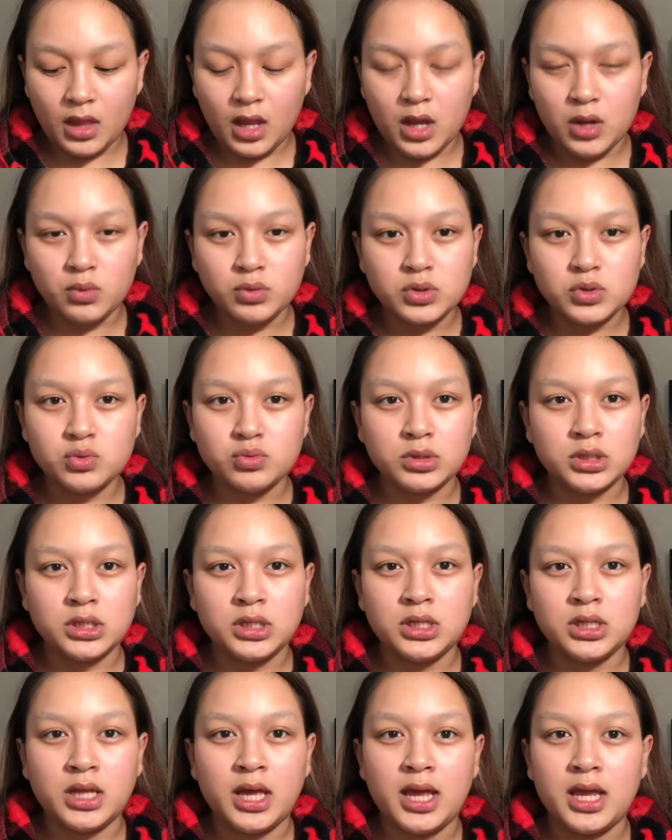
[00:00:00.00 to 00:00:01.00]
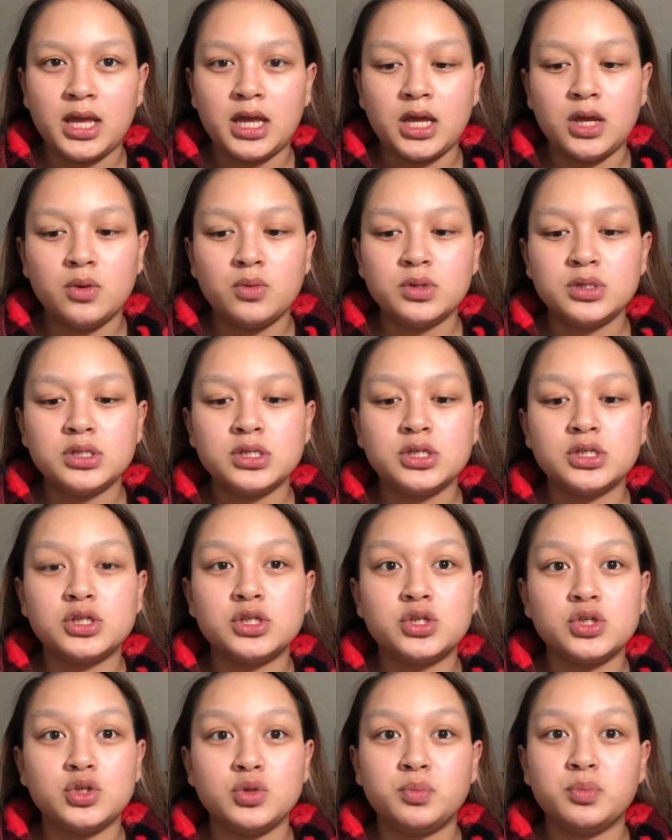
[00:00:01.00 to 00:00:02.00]
It was really like, it was a
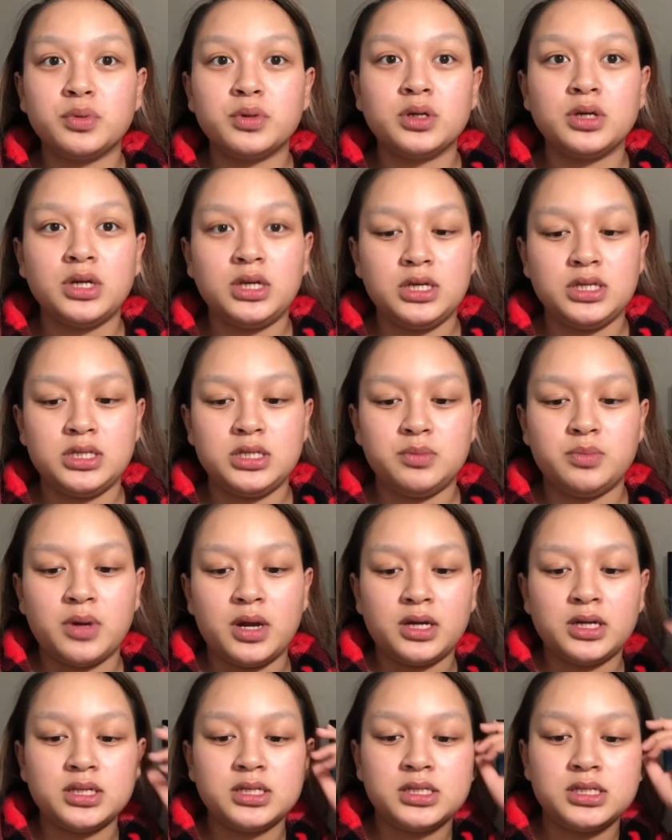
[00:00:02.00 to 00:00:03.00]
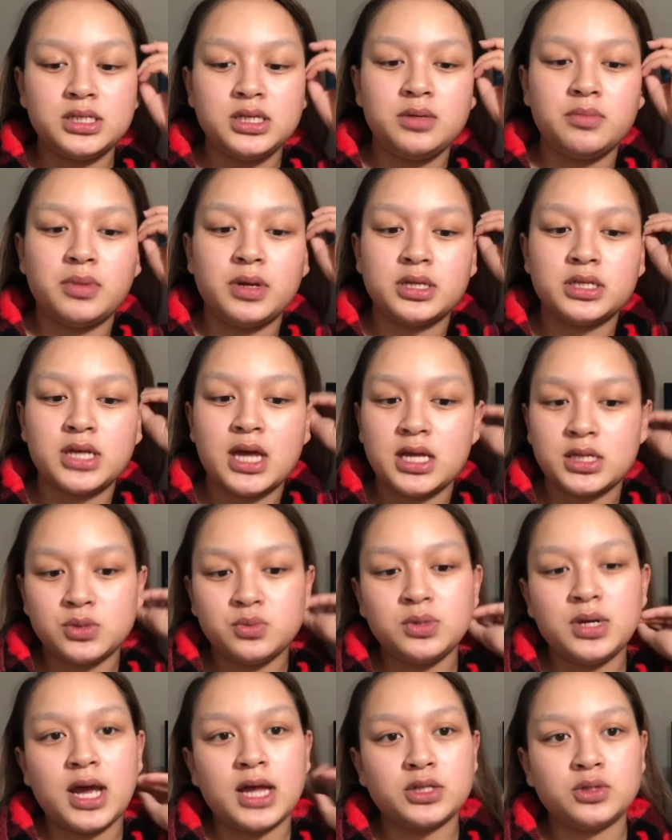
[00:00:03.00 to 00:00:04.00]
super easy pregnancy, but as
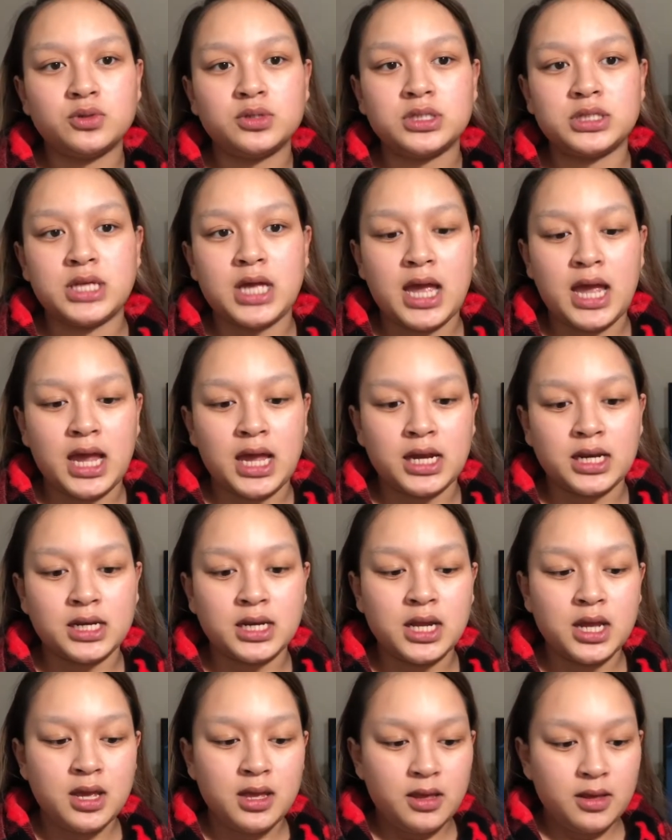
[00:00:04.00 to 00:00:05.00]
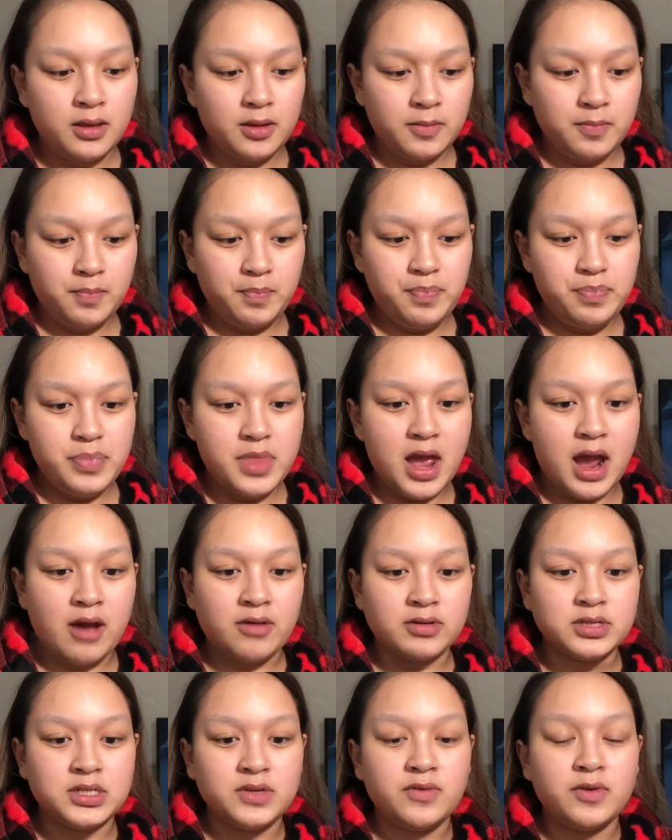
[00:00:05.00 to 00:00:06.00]
we got towards the end, I
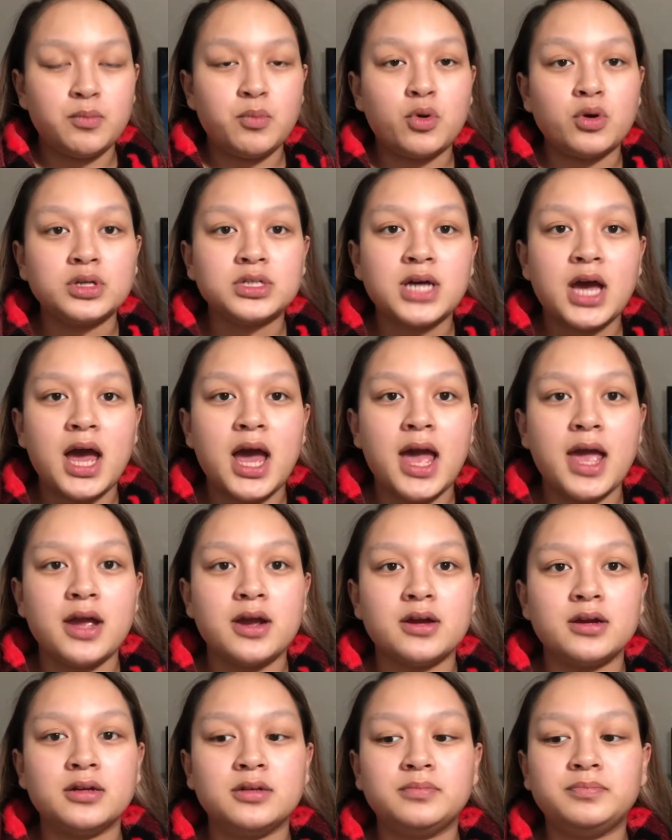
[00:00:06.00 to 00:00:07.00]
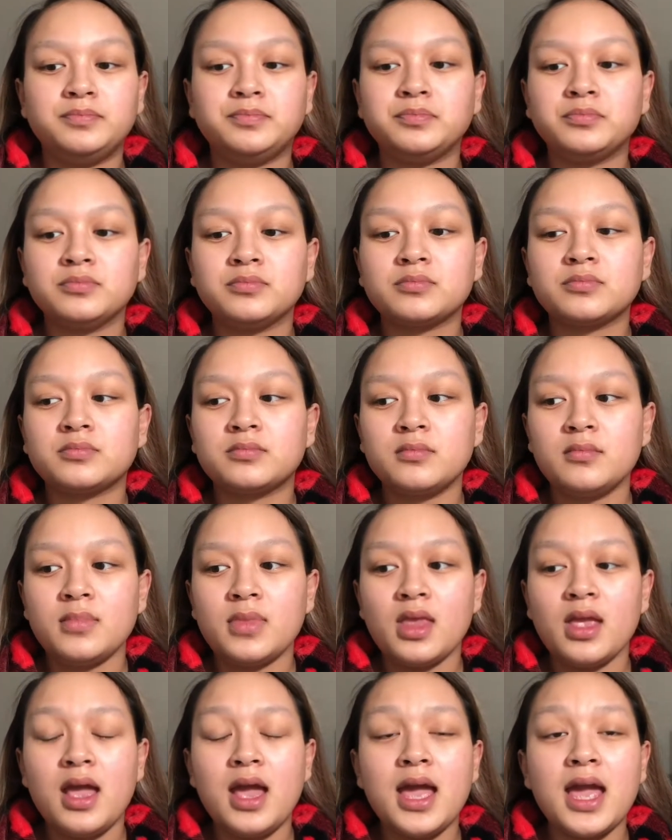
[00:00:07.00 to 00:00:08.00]
was even more tired.
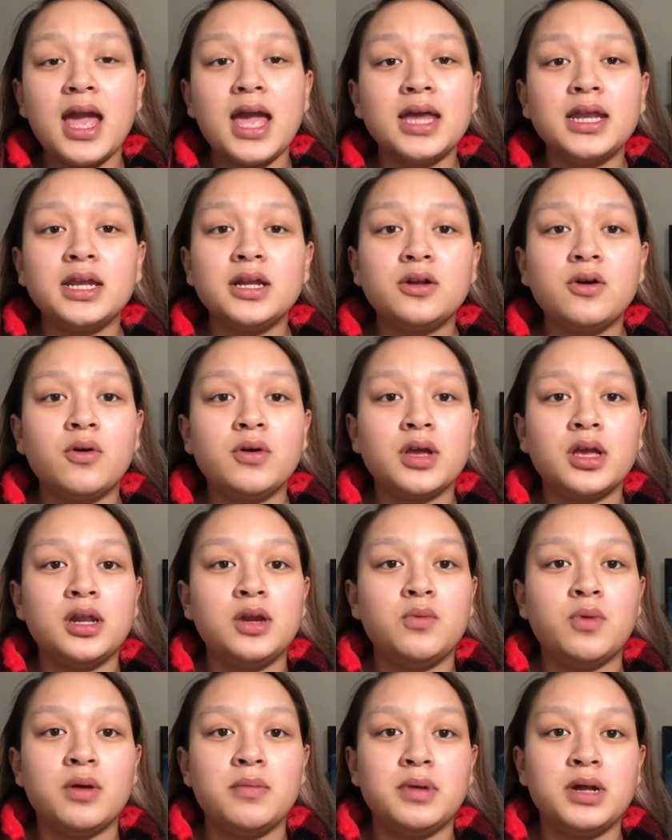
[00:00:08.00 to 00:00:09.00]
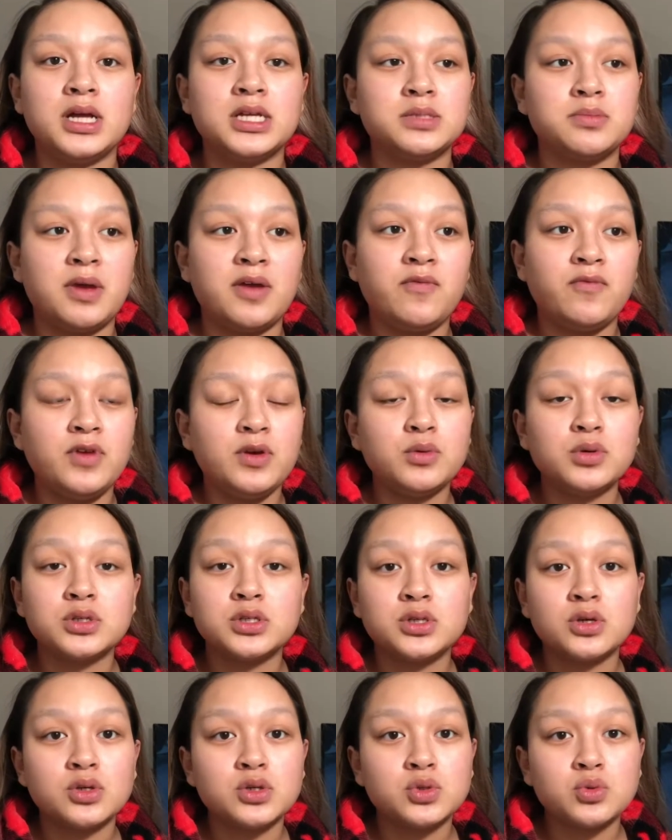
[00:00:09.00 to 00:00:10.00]
I hated going anywhere because my feet were
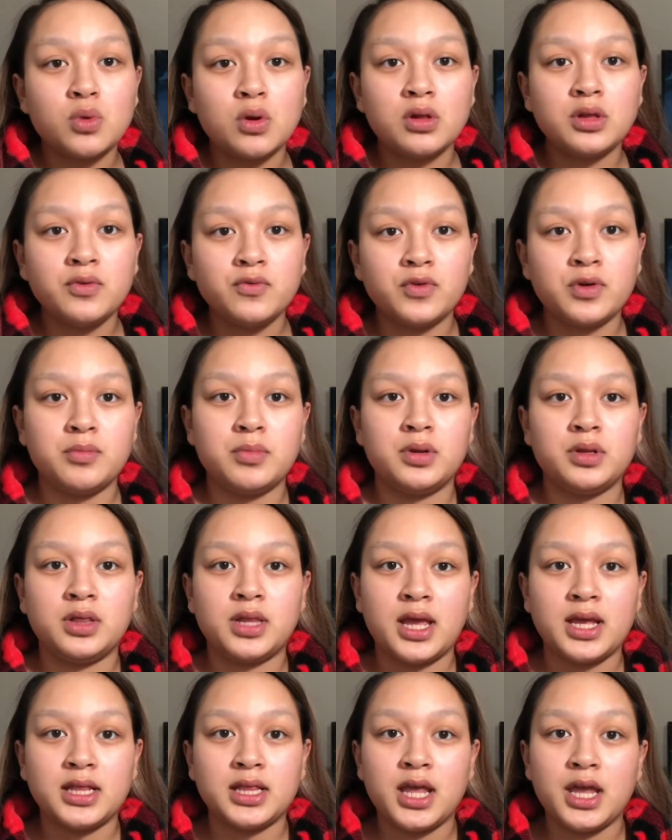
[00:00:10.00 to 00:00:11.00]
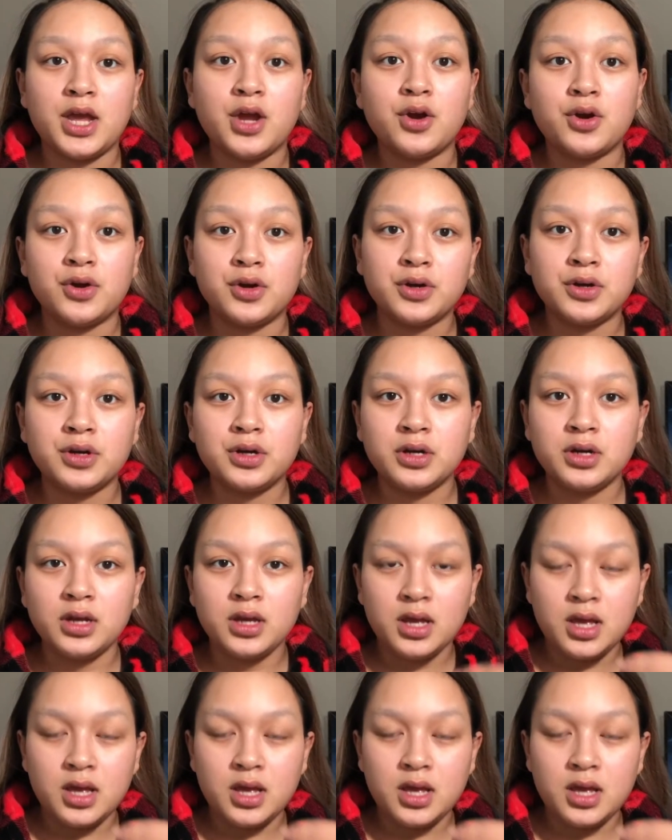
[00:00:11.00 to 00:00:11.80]
so swollen from, like, they hurt.